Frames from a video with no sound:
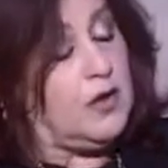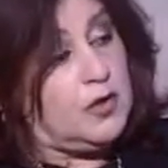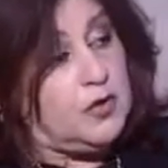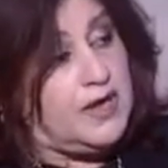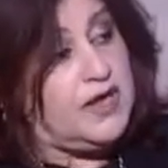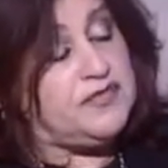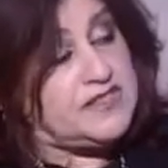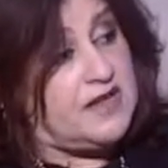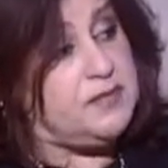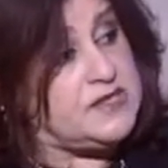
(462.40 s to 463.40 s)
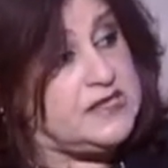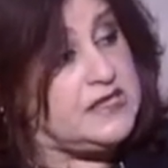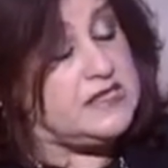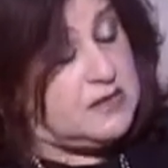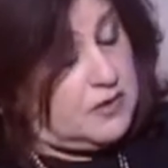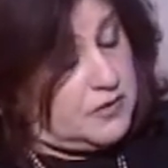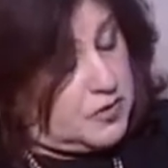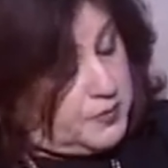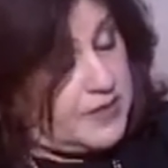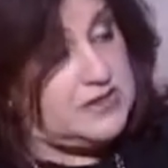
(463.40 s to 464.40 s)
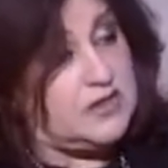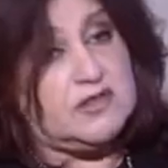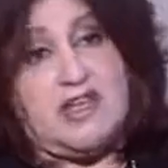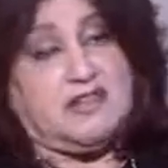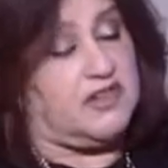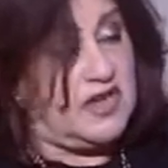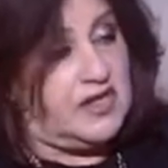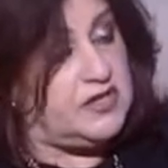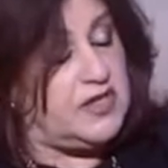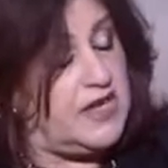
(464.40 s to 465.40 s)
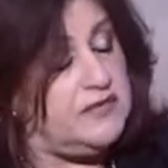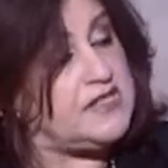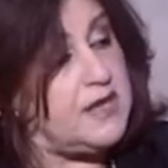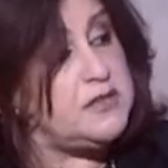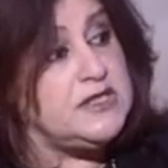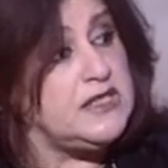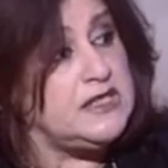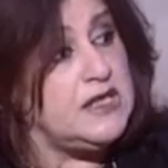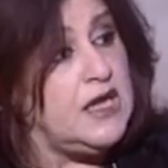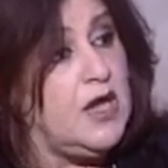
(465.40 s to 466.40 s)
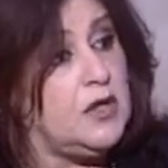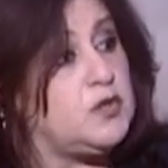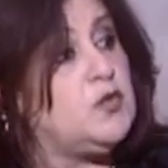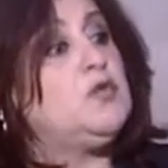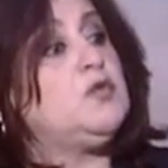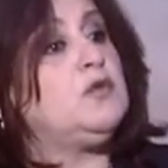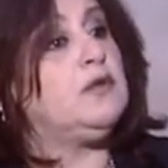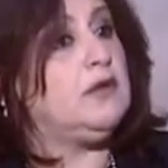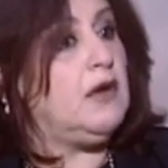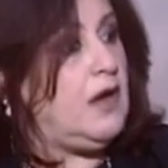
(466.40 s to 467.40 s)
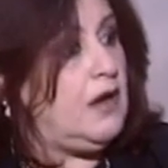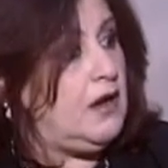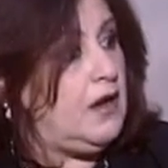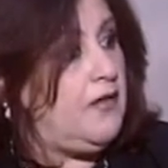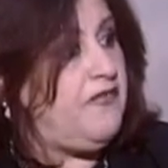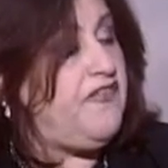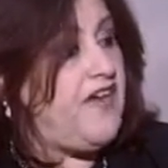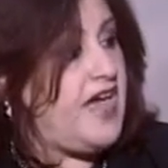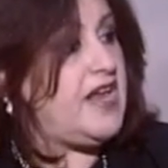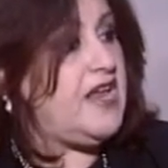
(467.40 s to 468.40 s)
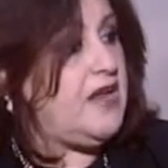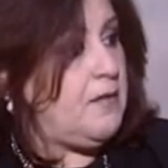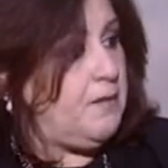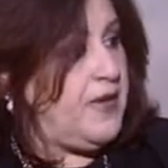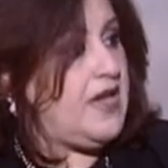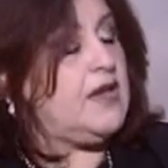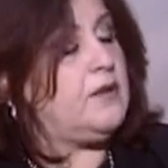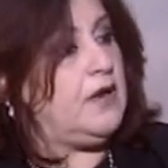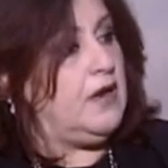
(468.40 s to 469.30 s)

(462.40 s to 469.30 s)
you give subsidies, the president and the country give subsidies to a very big